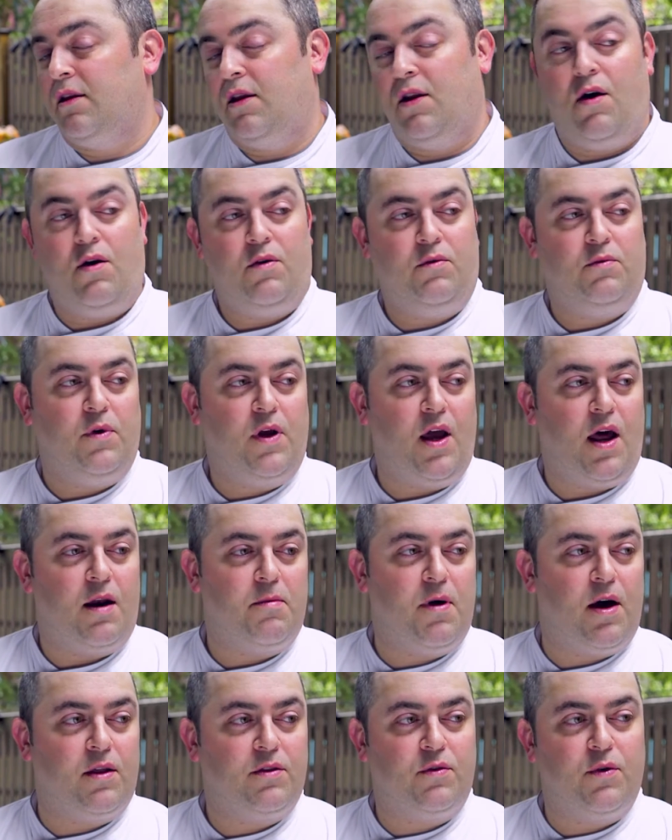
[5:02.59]
you know, we got
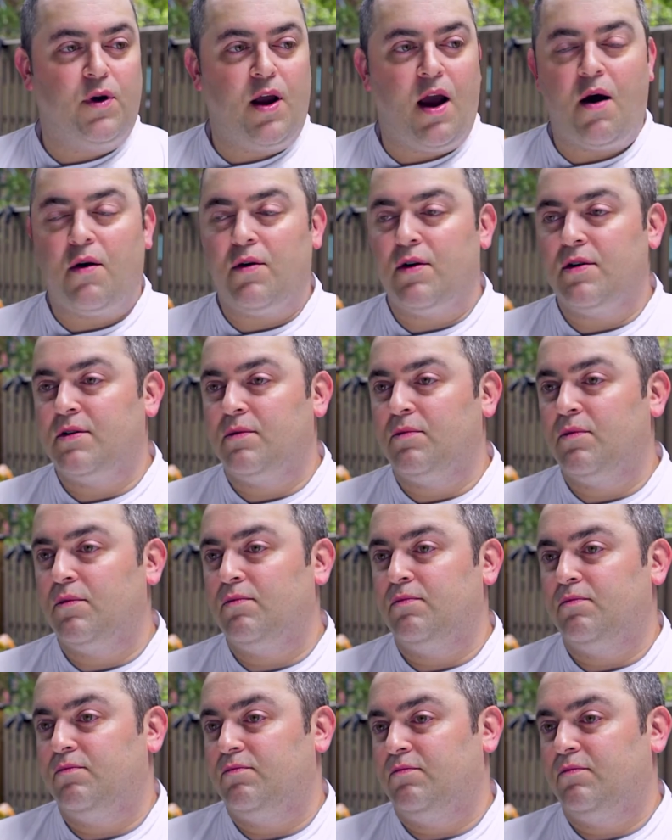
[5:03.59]
about three hours and
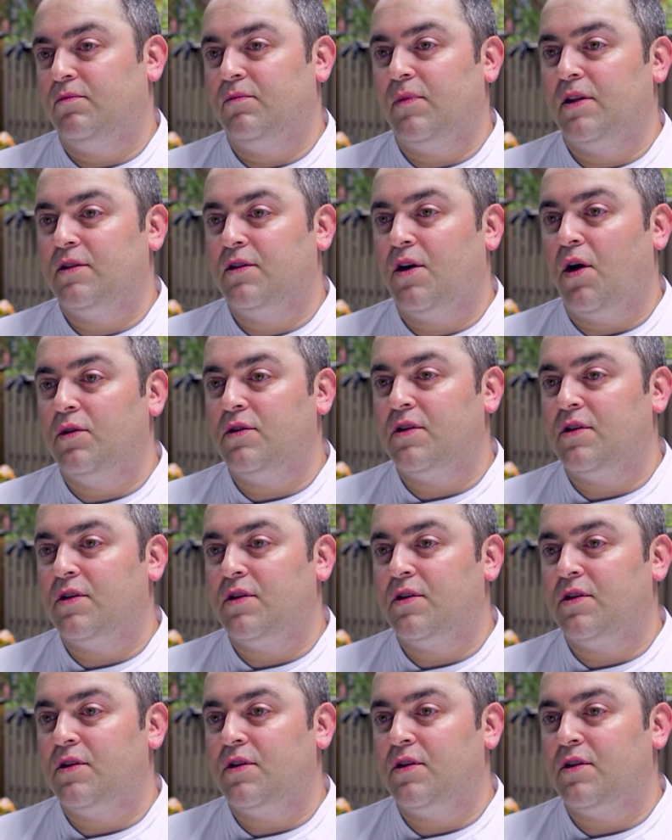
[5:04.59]
it's go